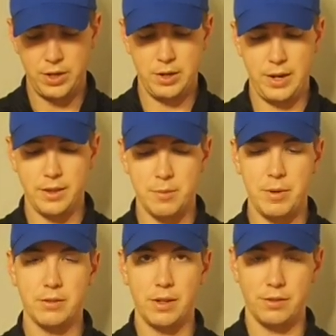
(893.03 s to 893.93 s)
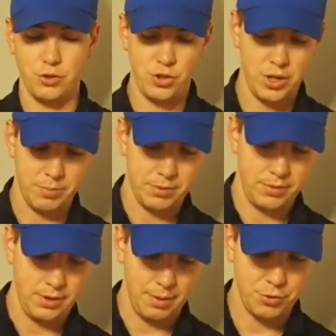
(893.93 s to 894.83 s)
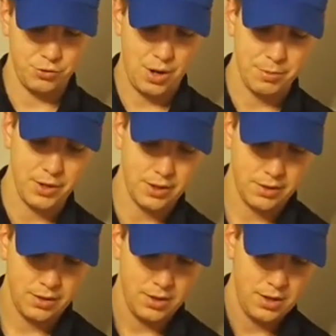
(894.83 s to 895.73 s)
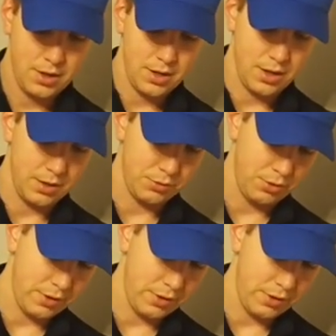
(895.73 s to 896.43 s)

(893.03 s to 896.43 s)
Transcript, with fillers: in and then basically as a chip, I'm just dropping it in. Uh, so